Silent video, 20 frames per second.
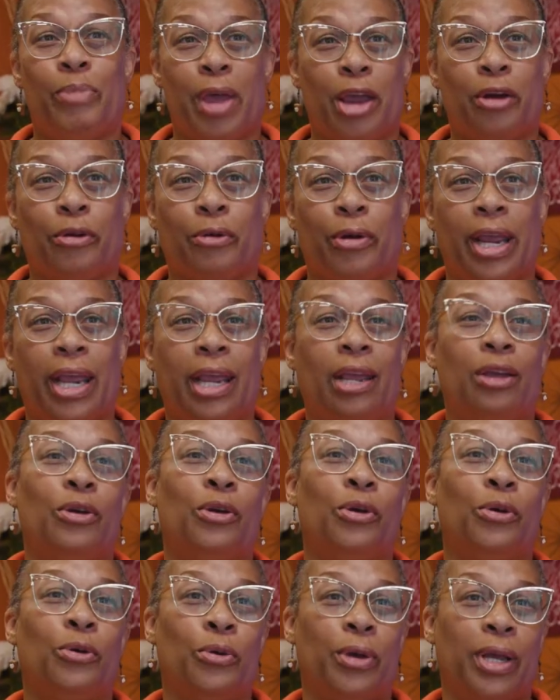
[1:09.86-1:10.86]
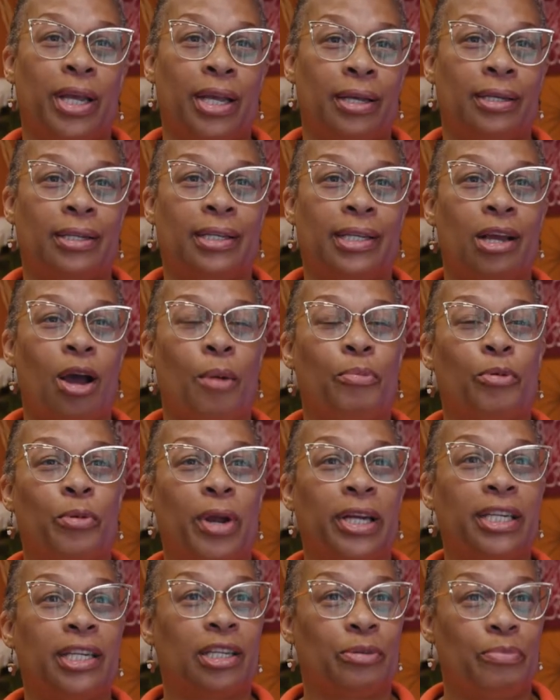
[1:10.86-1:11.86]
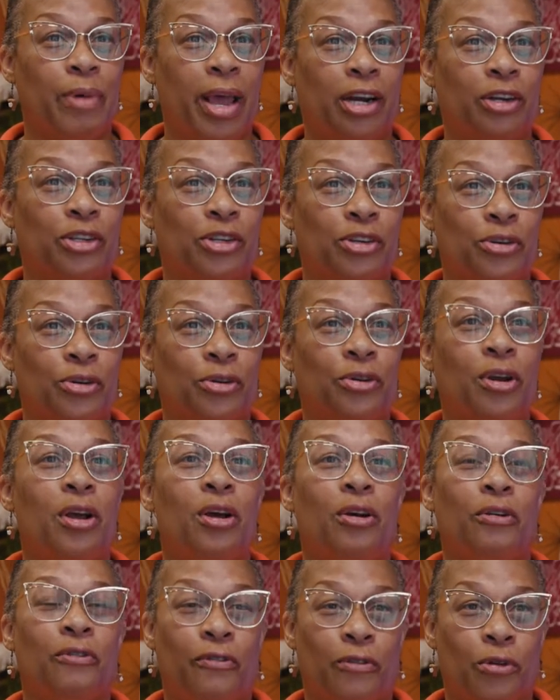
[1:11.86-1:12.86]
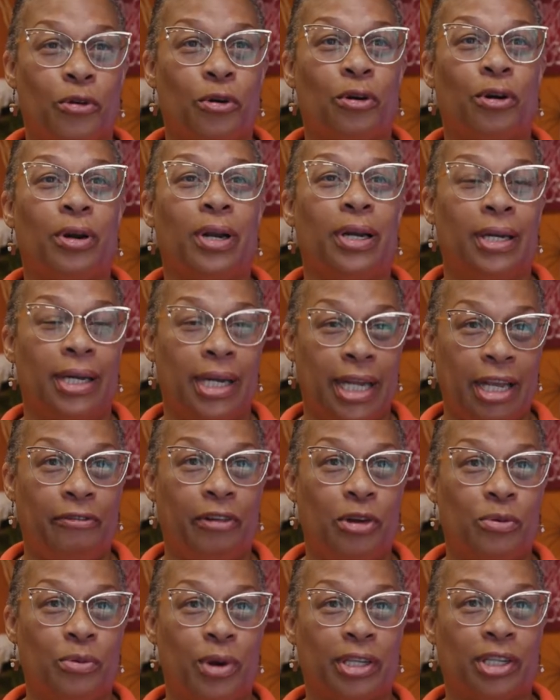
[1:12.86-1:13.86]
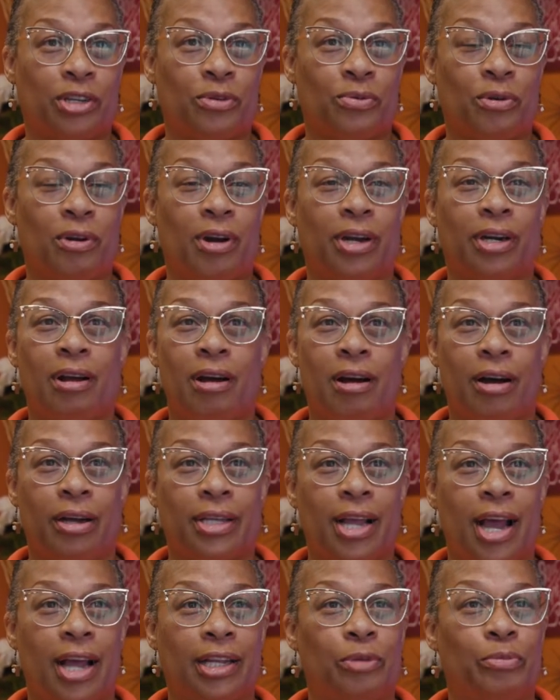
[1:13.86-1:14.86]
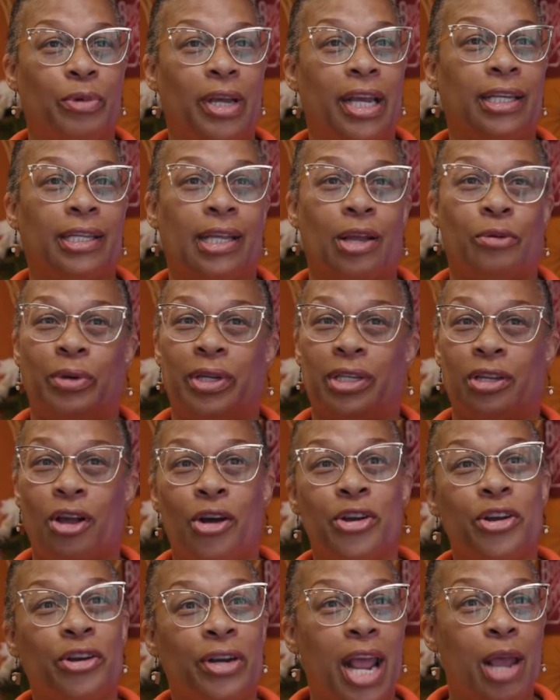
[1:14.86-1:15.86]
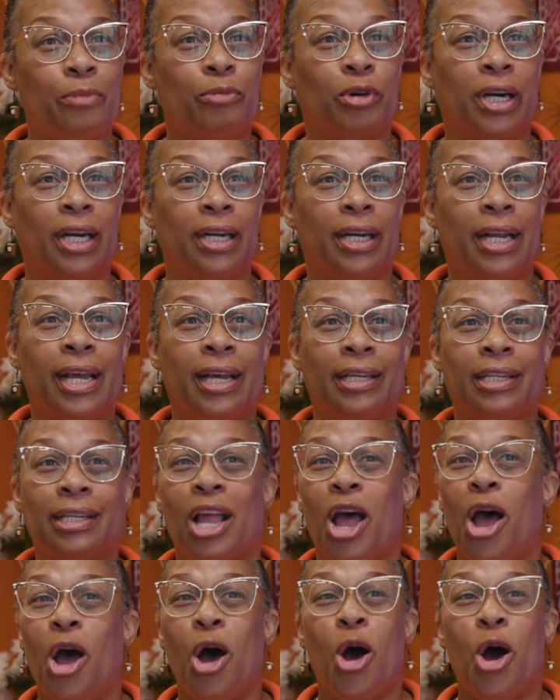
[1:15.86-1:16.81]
Barry, who is the operations manager for Levy Restaurant, contacted me. He said, we saw your name on a list.